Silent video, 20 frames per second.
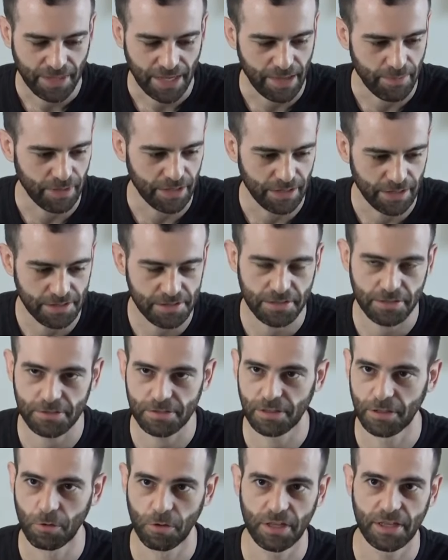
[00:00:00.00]
I mean,
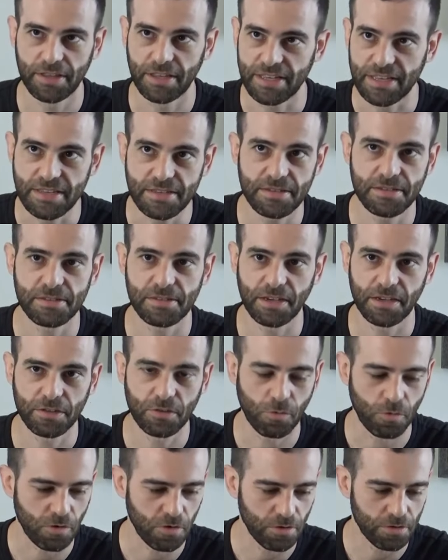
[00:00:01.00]
it's literally the easiest thing in
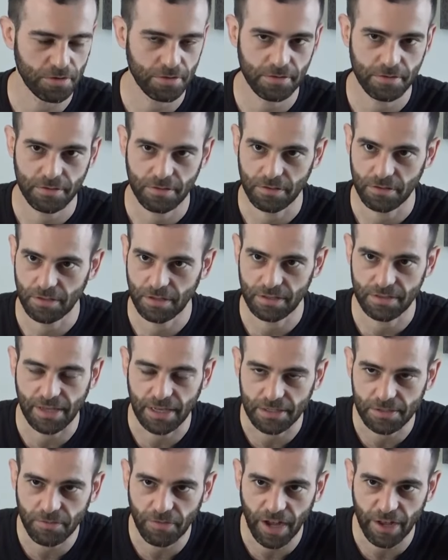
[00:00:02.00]
the world. It
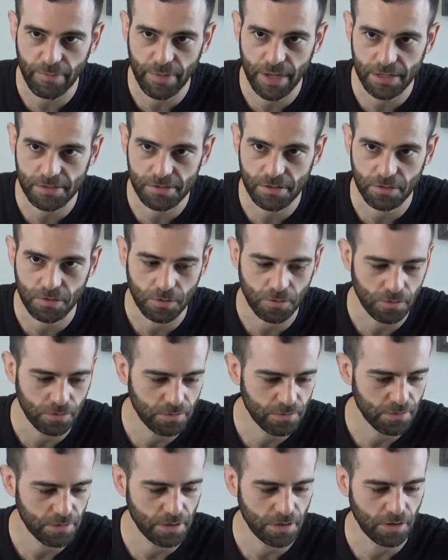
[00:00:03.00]
takes 5 minutes to do.
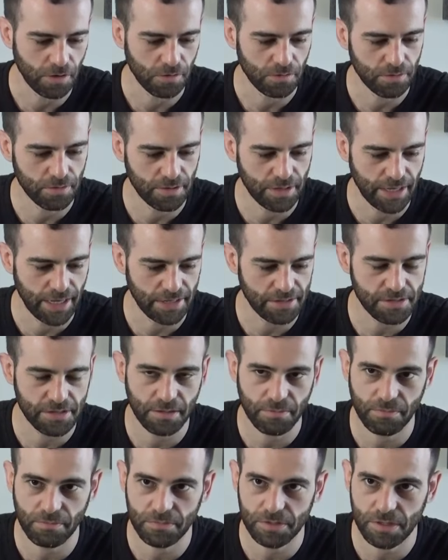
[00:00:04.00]
You get
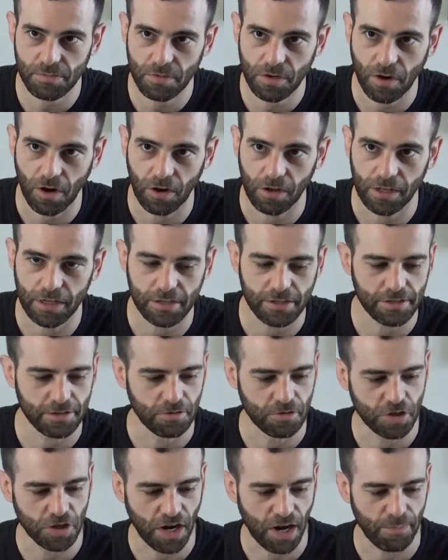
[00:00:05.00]
some garlic,
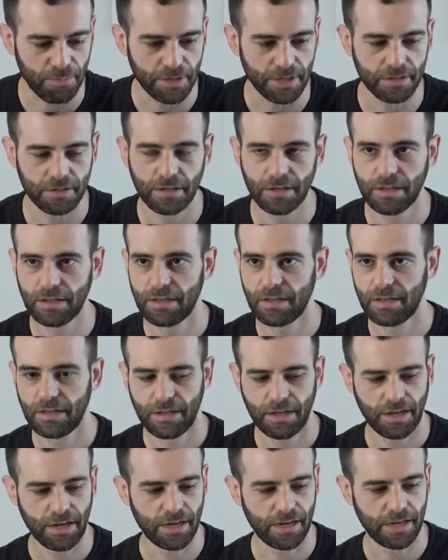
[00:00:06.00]
you chop it,
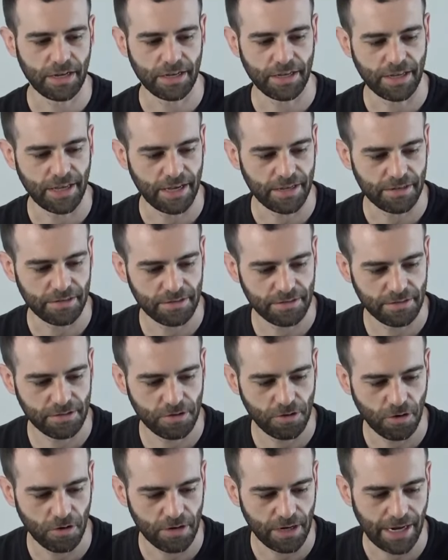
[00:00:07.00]
get
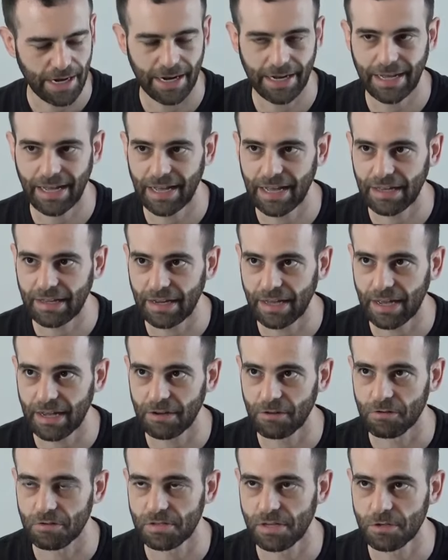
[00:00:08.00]
your naranja agria,
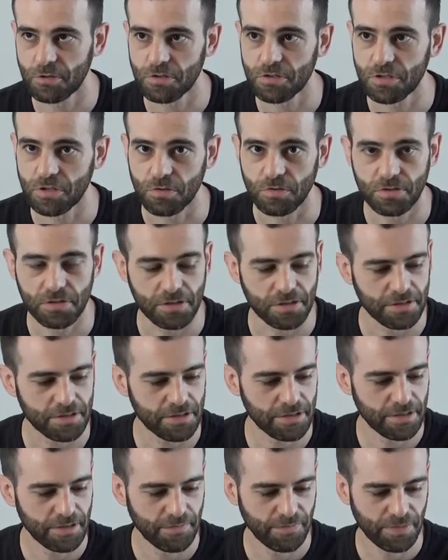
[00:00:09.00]
your citrus
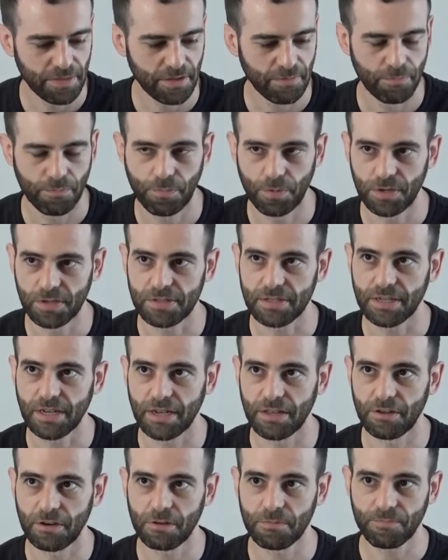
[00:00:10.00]
juices, put it
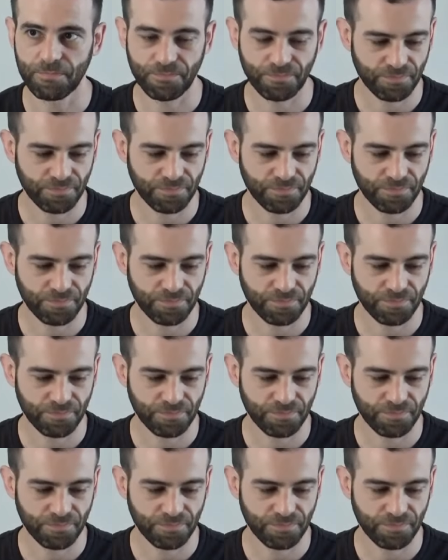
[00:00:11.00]
together,